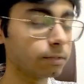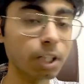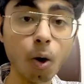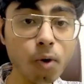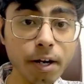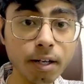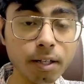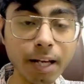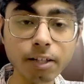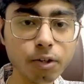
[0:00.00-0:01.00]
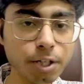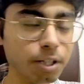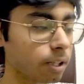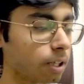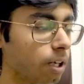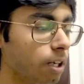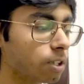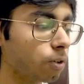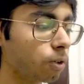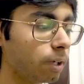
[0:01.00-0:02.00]
Okay, nice question.
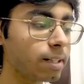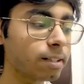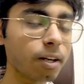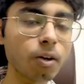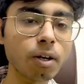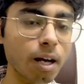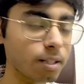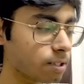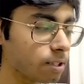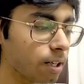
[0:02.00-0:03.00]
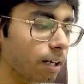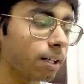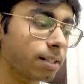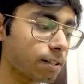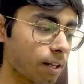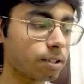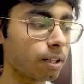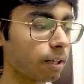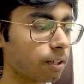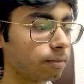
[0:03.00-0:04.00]
So let's click on answer and let's answer it.